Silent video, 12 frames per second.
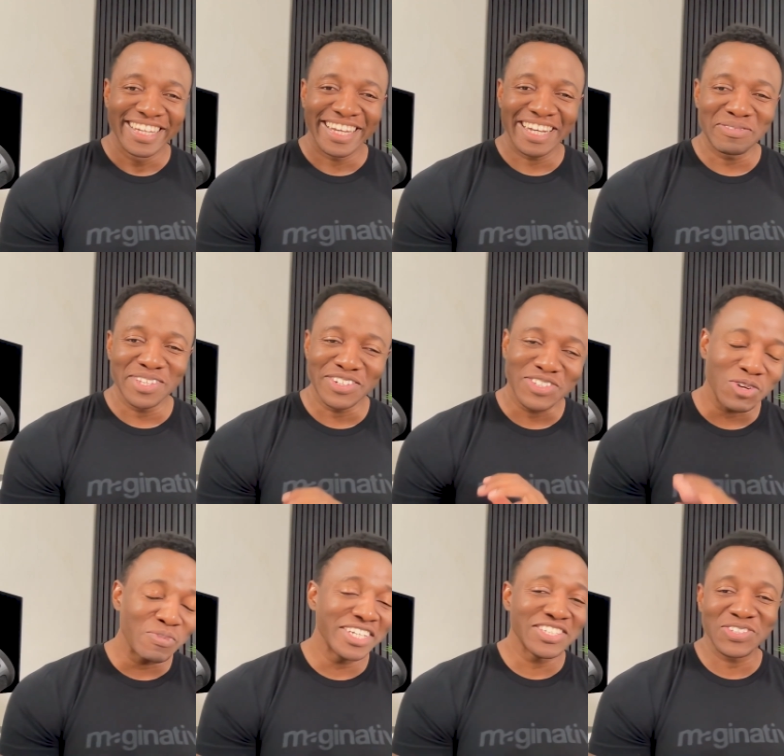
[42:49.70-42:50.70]
um, there are so
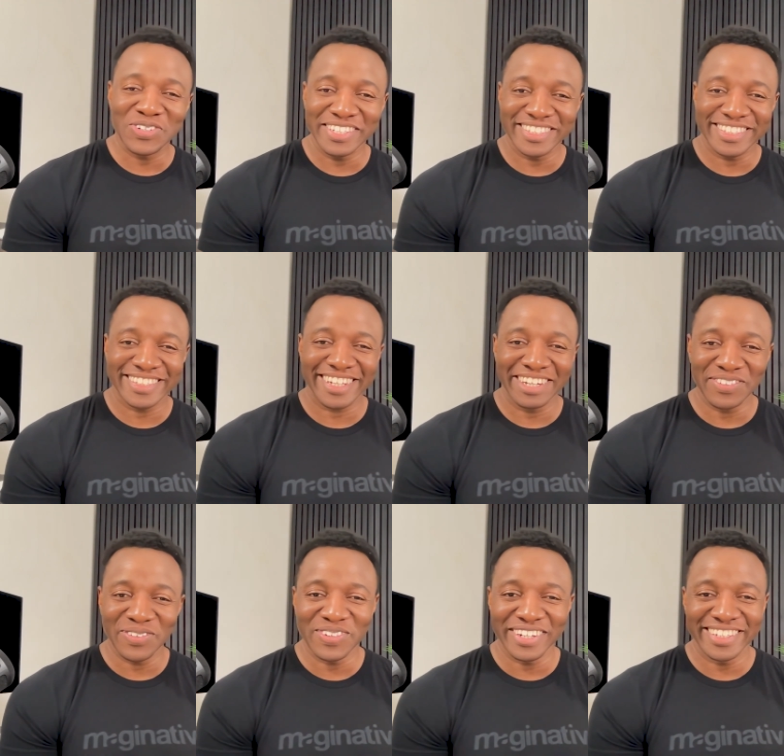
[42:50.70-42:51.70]
many stories,
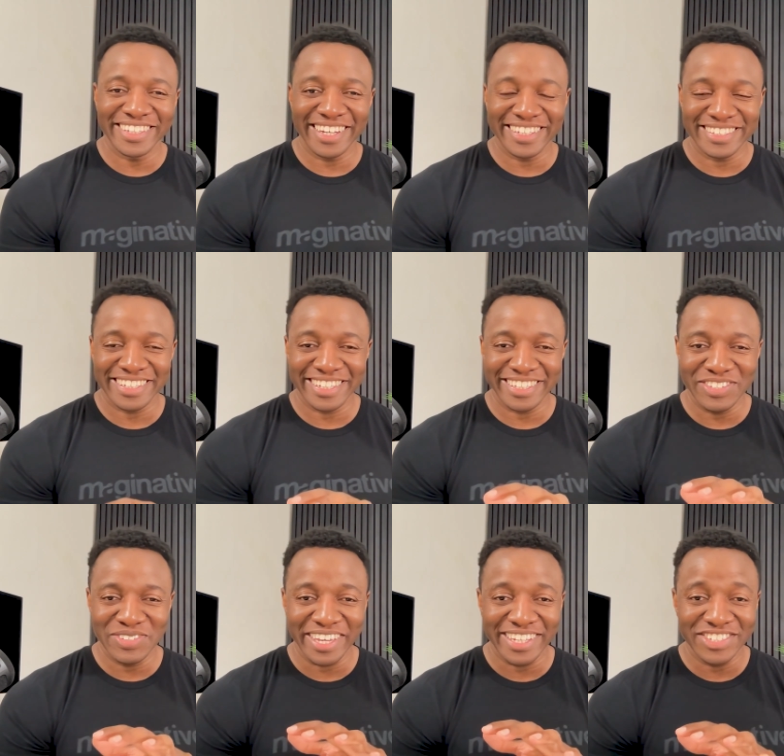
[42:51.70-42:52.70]
everyone, that uh,
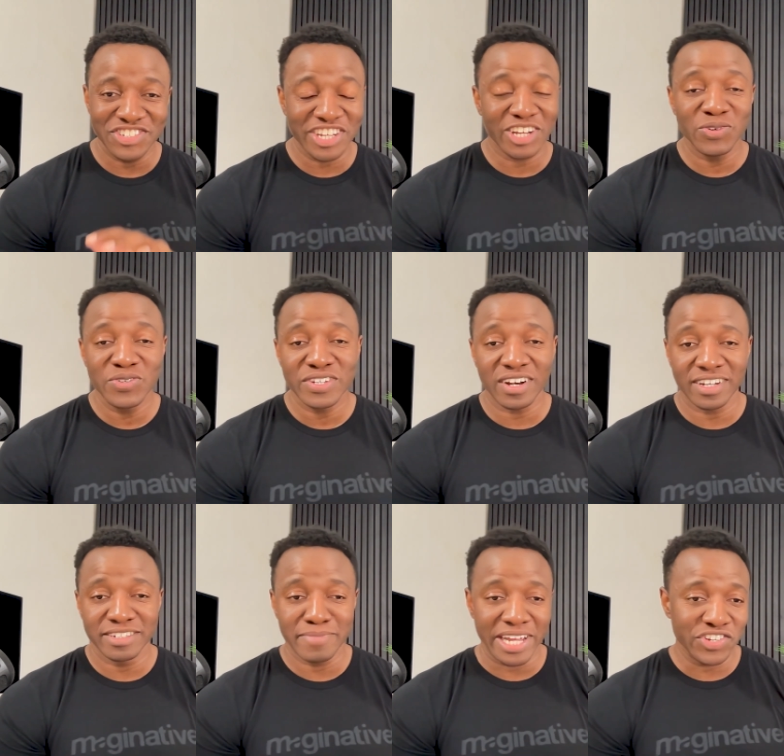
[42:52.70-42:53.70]
you can check out
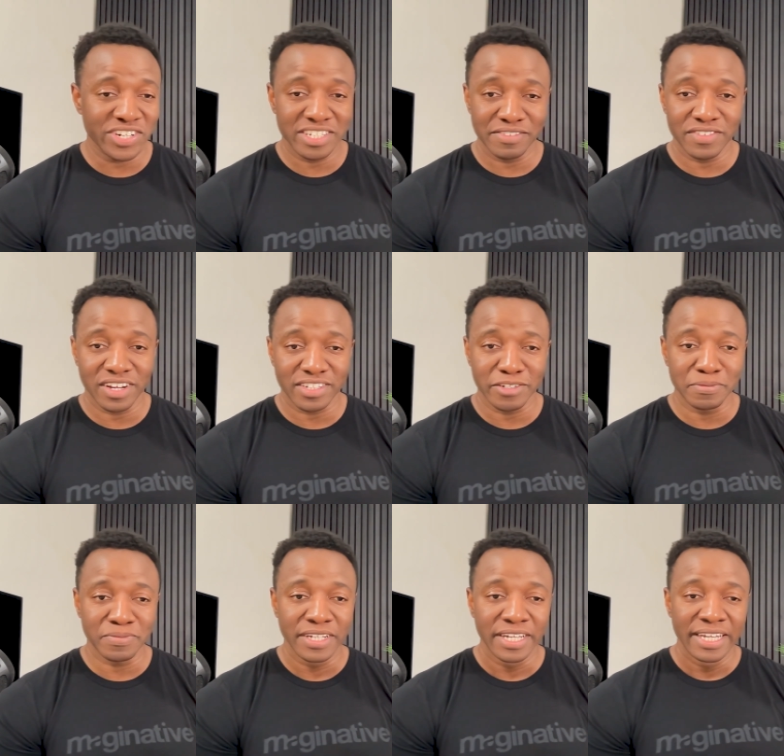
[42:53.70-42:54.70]
on maginative.com
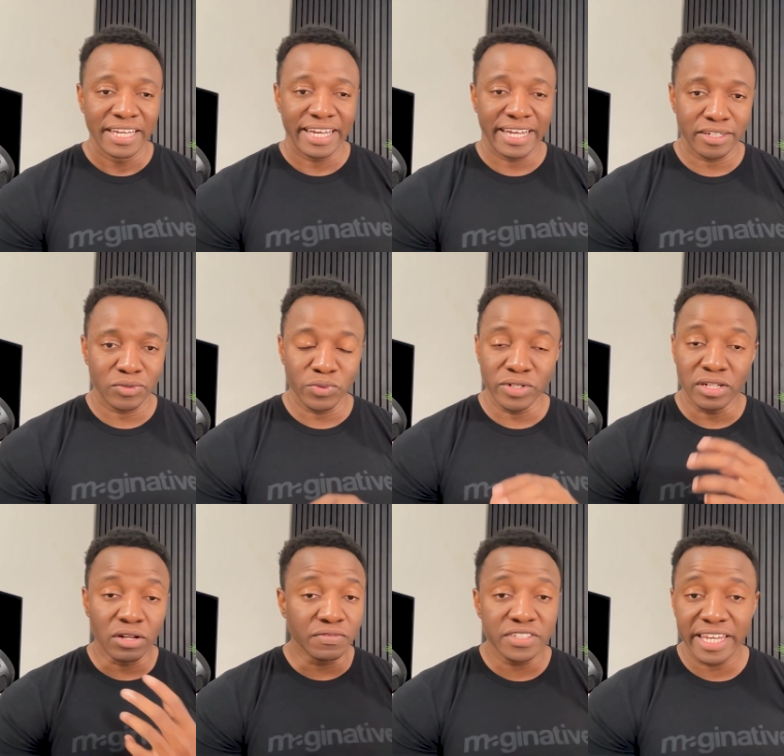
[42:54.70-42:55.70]
and we'd
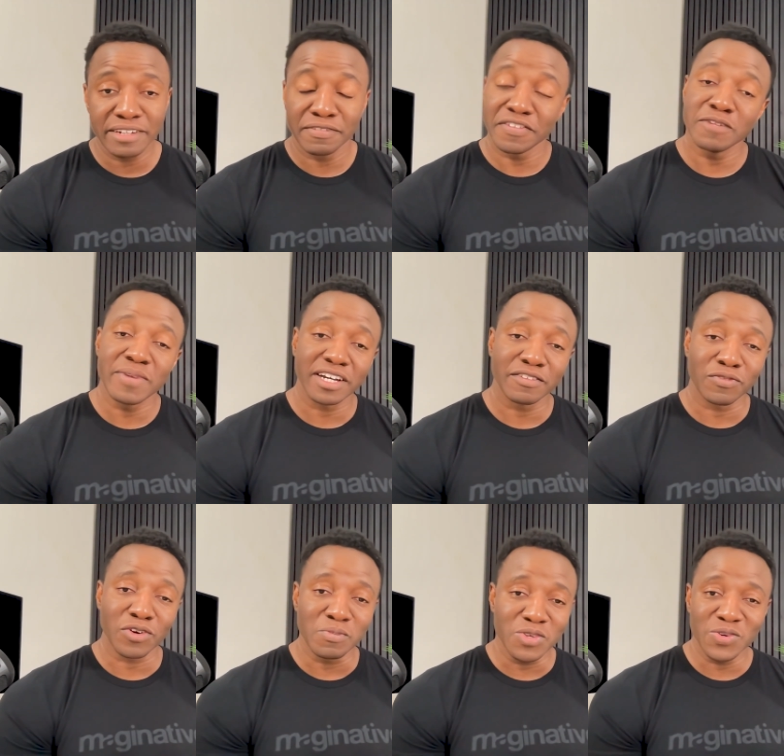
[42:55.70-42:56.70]
love to get feedback
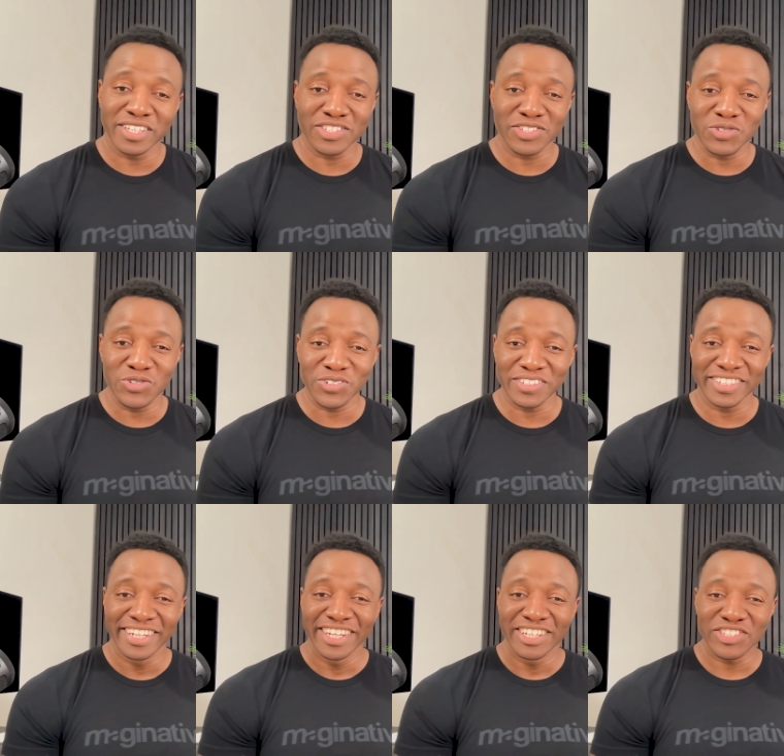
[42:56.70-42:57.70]
from you as usual.
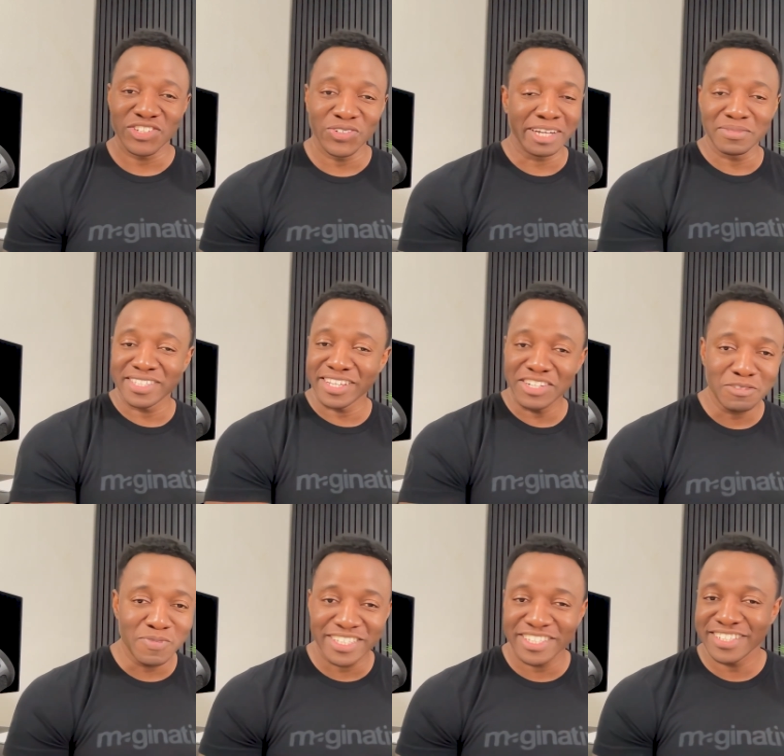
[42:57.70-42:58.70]
So send us
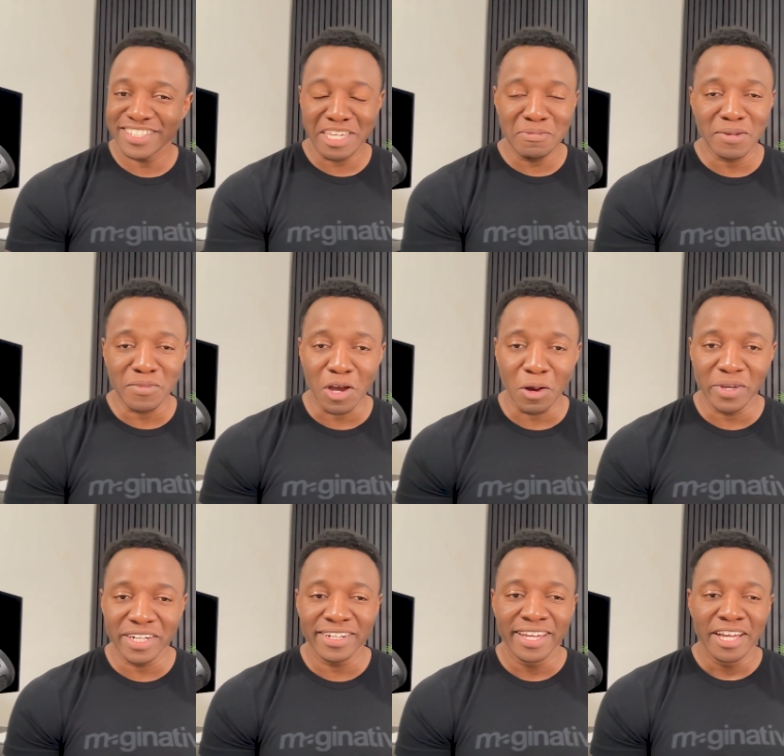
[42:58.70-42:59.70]
messages, keep them
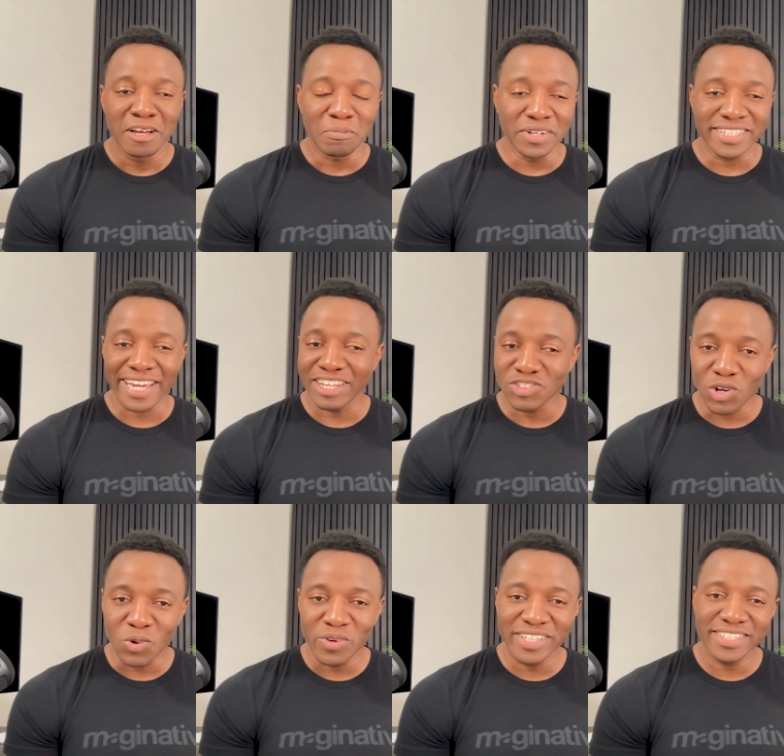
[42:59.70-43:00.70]
coming. But as
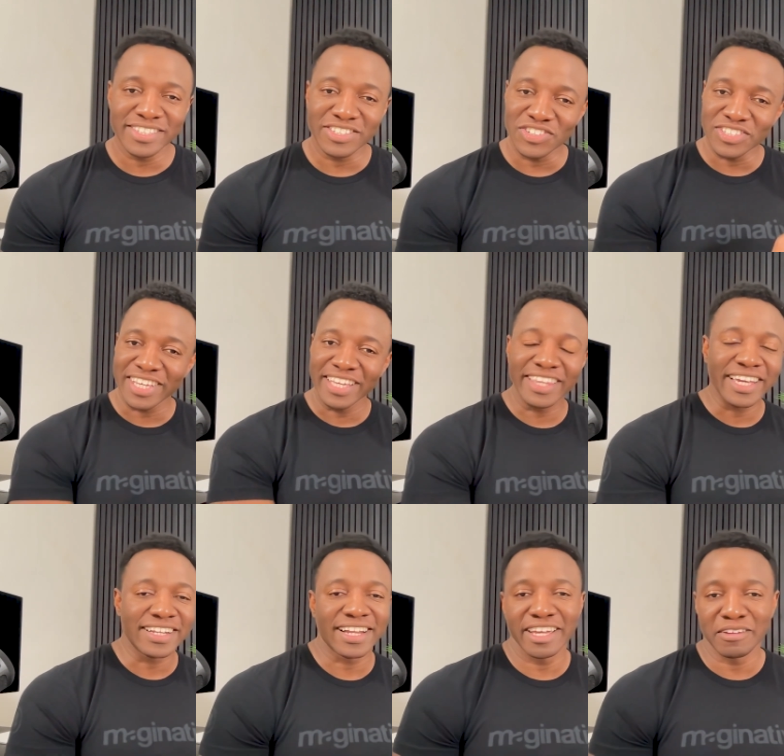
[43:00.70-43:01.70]
always, just hit that
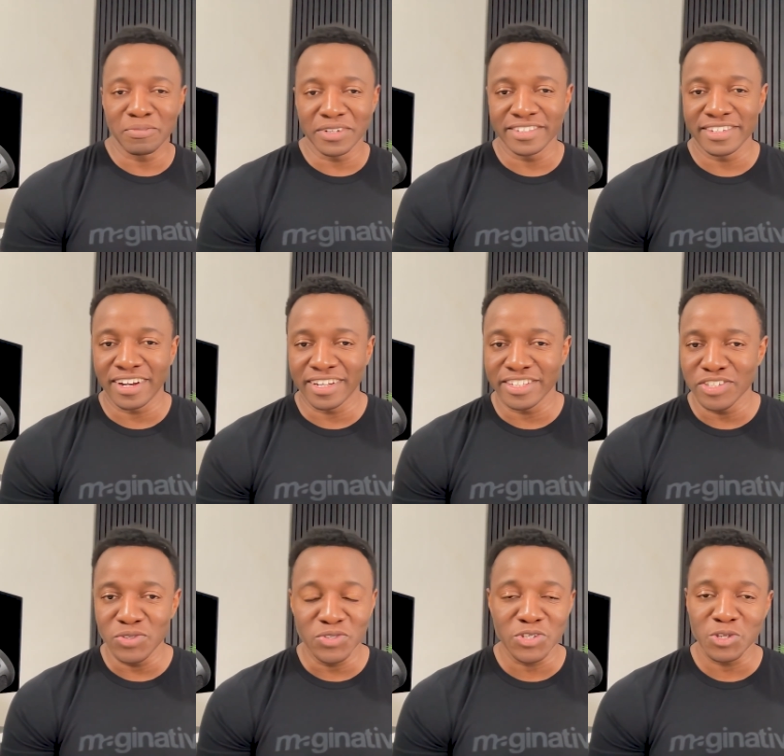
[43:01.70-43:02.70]
like button on
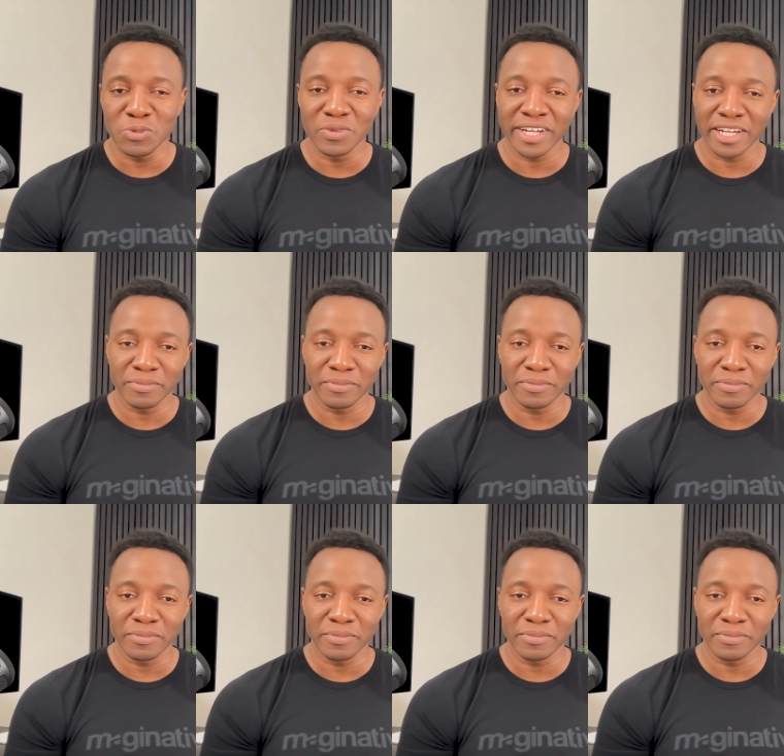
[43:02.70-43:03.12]
YouTube. Um,